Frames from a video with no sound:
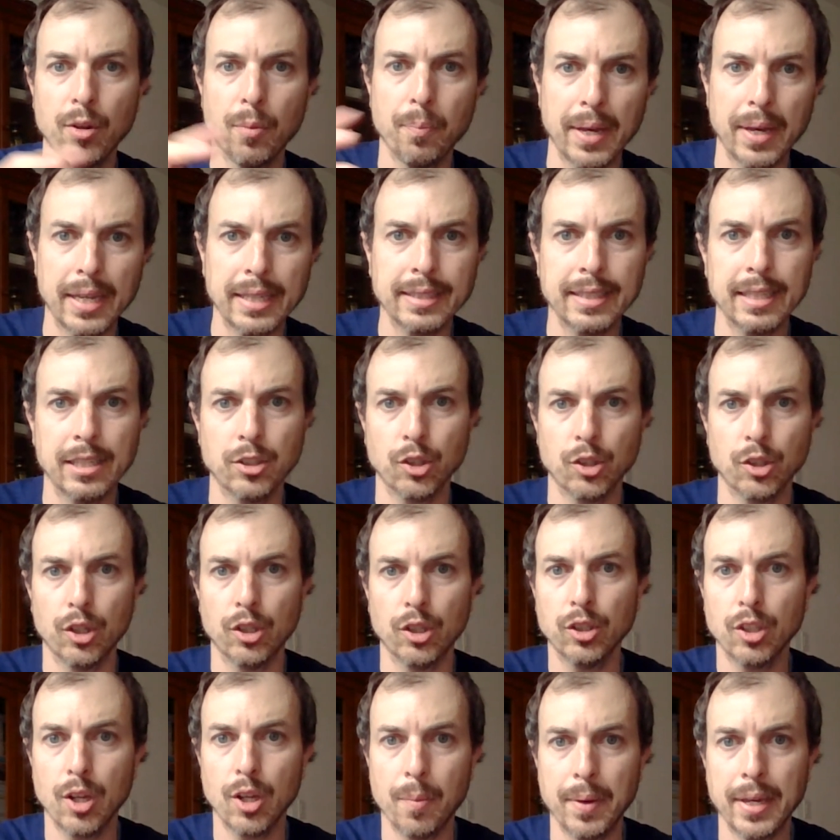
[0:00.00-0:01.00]
of the
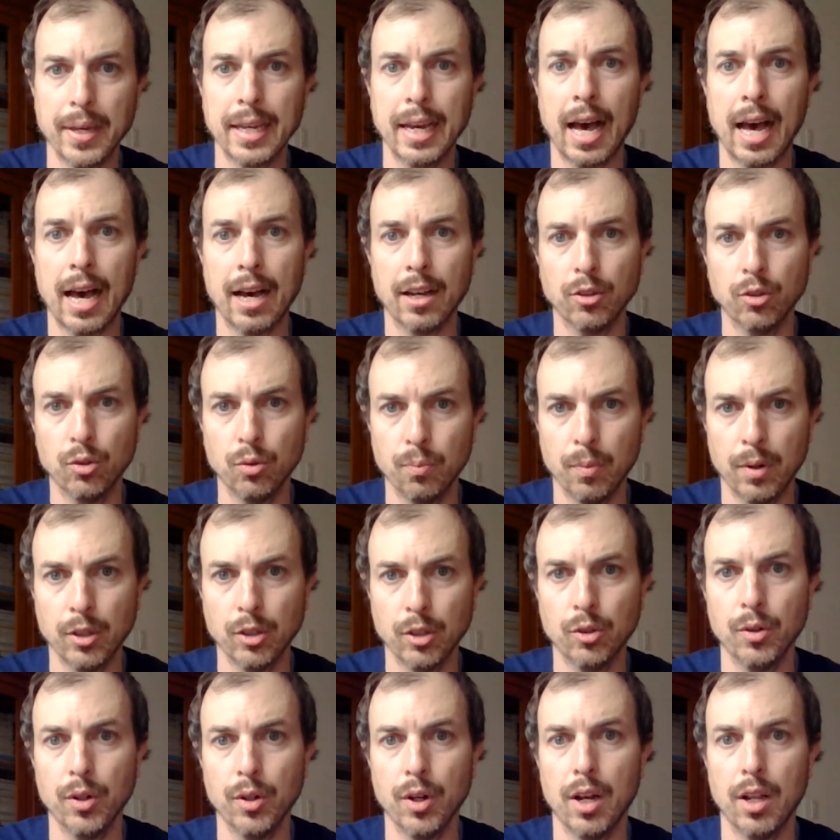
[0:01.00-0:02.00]
passengers coming out to
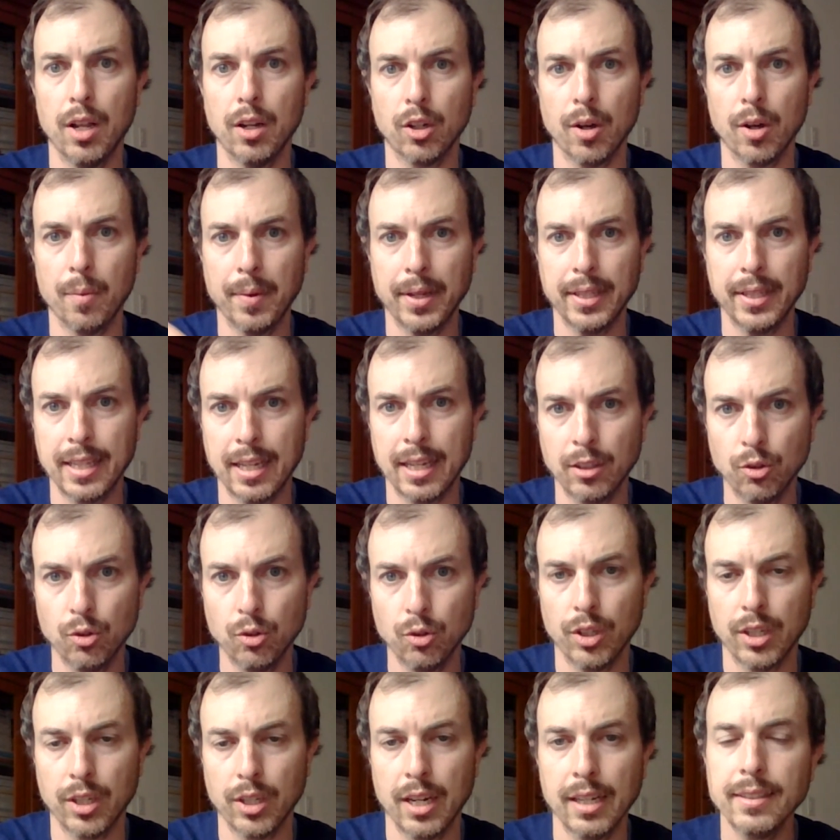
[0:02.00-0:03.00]
Montreal, coming down
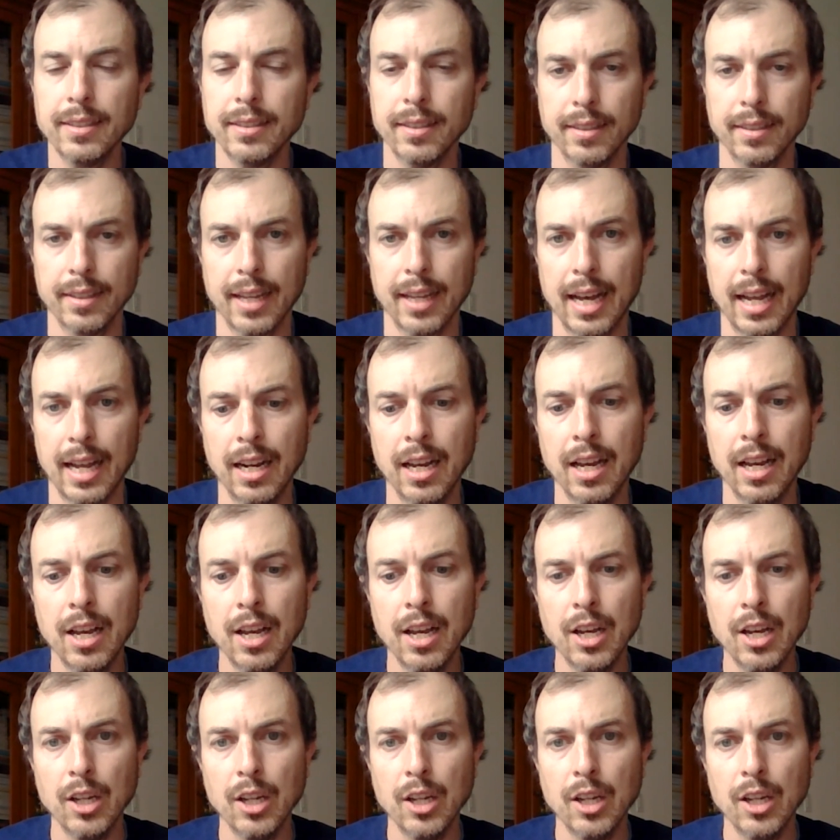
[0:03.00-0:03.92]
to the Gare Centrale.